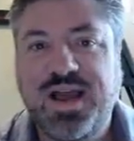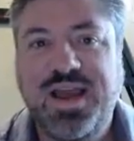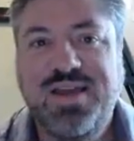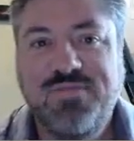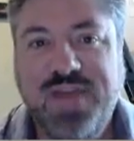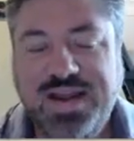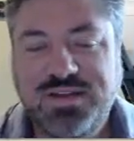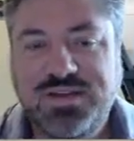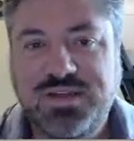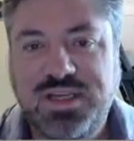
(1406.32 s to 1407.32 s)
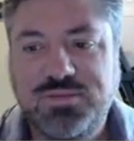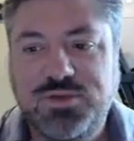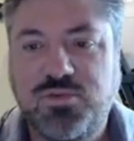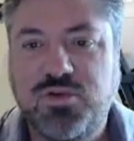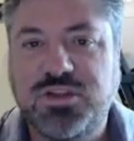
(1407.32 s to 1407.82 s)
advanced in team
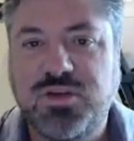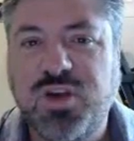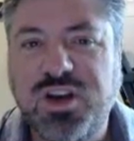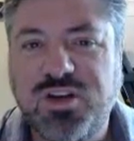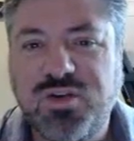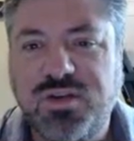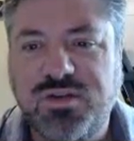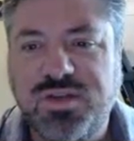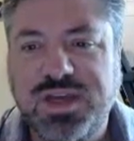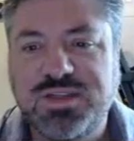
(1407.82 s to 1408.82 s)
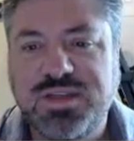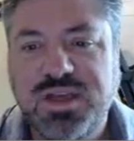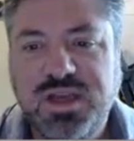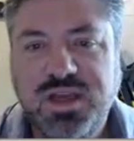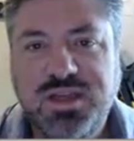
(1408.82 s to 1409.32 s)
sports and want to do other things,
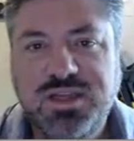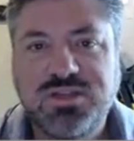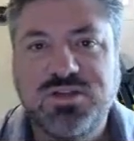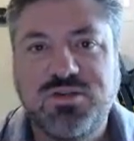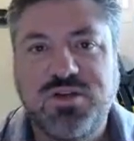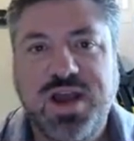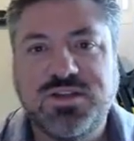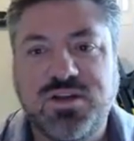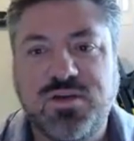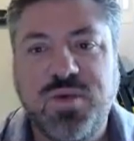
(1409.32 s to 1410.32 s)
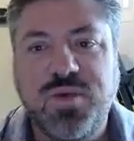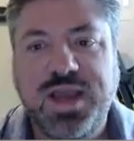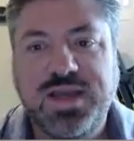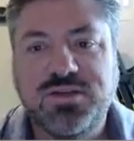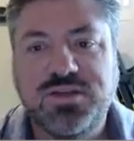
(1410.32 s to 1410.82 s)
these are excellent
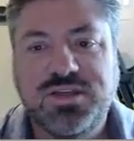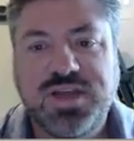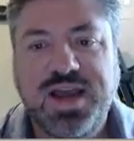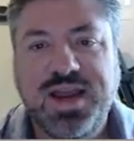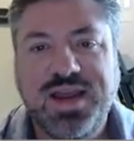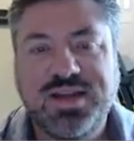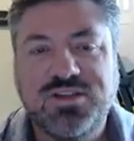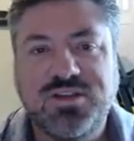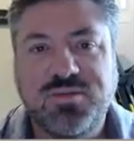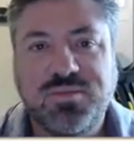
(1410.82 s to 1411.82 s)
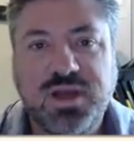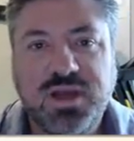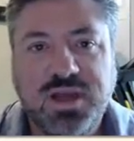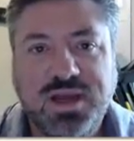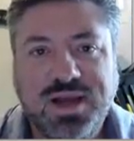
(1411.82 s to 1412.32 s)
ways to tie in some
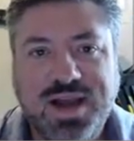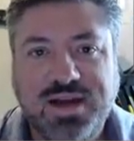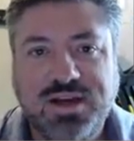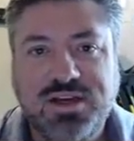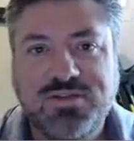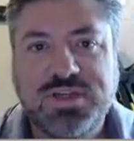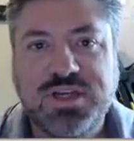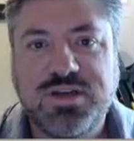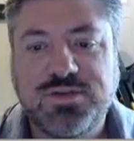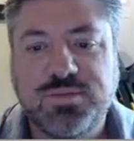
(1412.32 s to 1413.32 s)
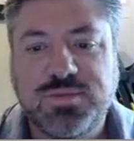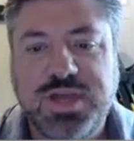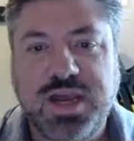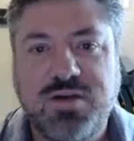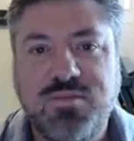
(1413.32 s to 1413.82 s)
cognitive skills, some
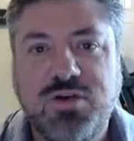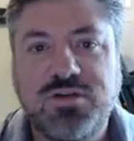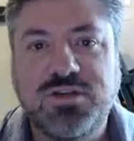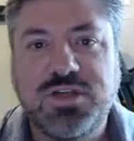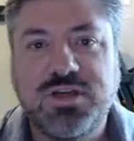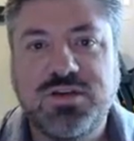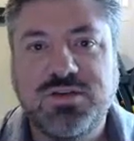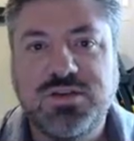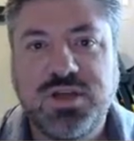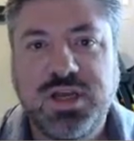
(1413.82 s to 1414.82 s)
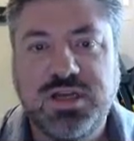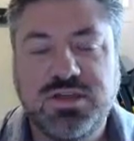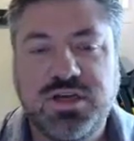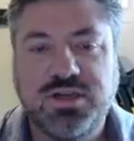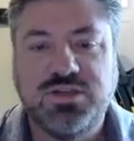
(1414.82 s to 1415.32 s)
psychomotor skills,
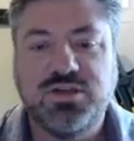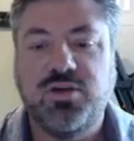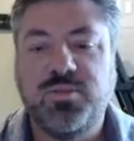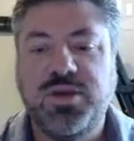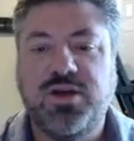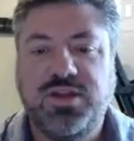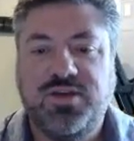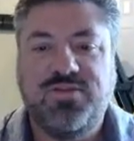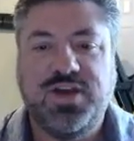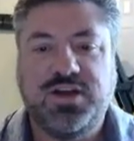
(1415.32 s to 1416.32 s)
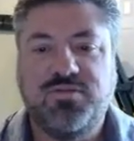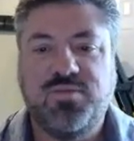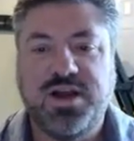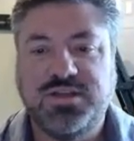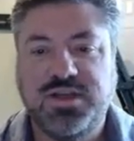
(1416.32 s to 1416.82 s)
and touch a little bit on the affective
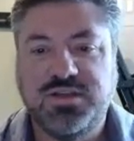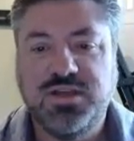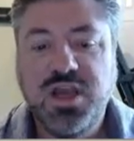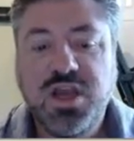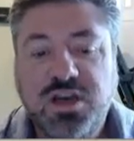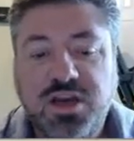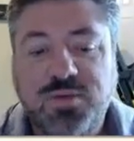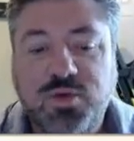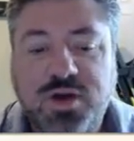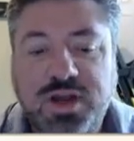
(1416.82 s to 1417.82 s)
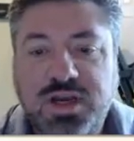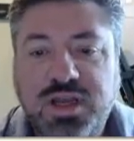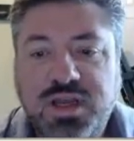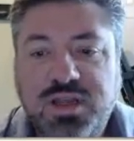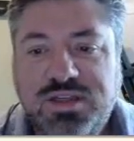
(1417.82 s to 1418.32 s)
process. Number one,
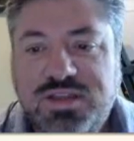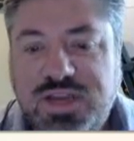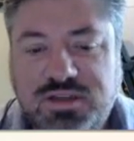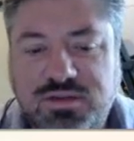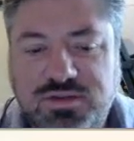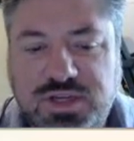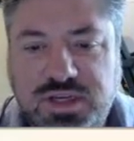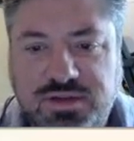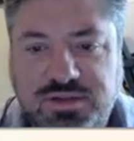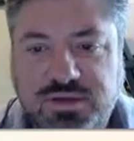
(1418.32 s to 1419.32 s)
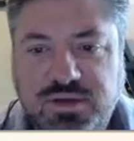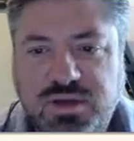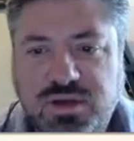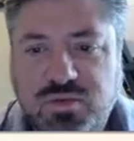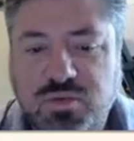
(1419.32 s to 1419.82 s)
the technical skills.
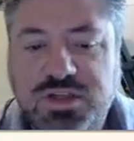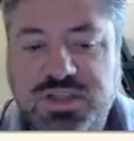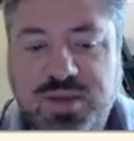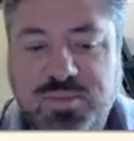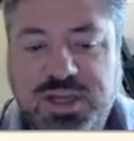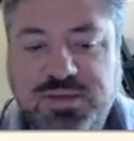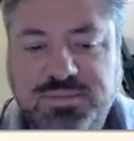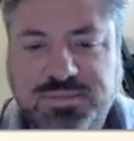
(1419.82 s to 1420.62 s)
What does that mean?